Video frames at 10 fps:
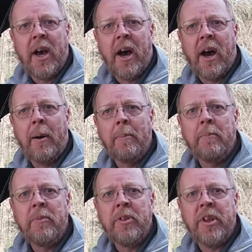
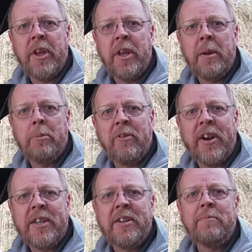um, the
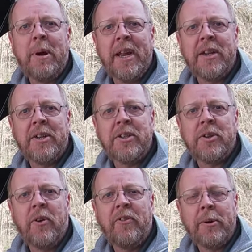preventative
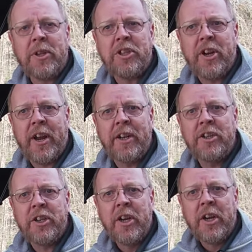maintenance or filter
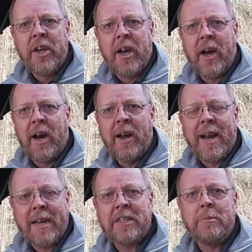change uh,
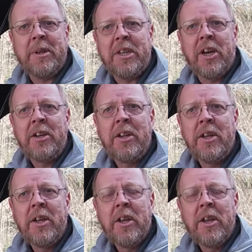has to be done.